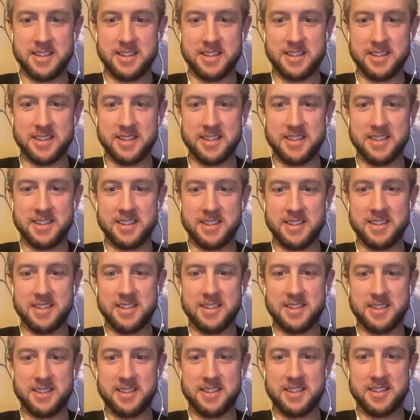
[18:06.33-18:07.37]

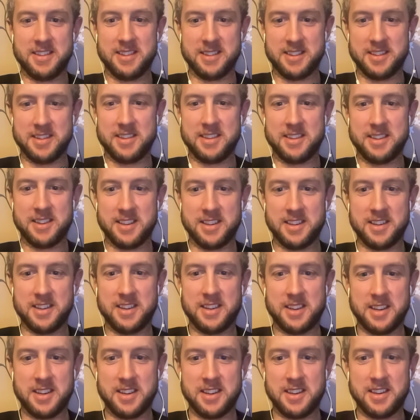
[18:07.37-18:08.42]

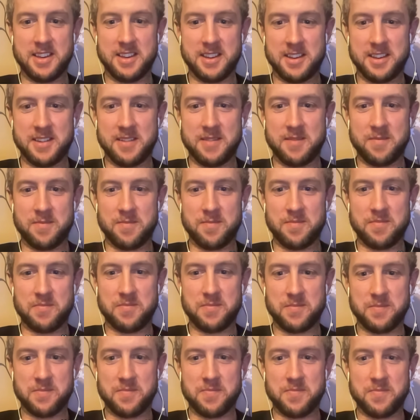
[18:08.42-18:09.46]

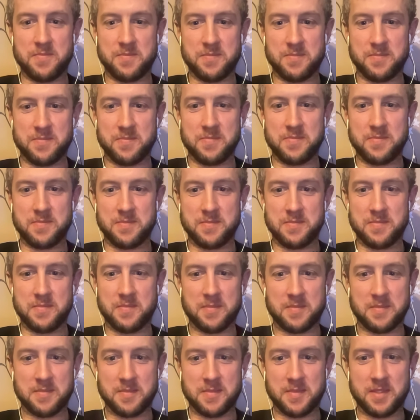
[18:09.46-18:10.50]

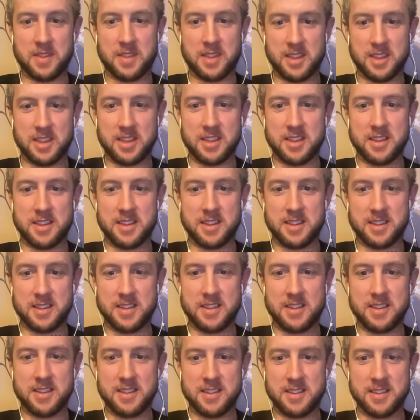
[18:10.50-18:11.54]

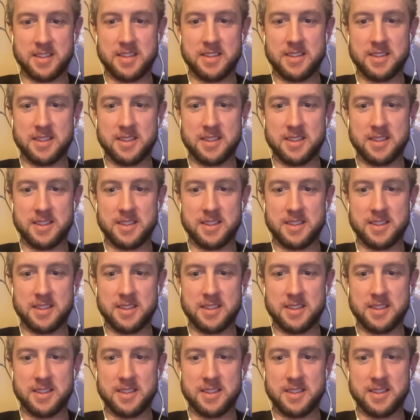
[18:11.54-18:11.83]
(silent)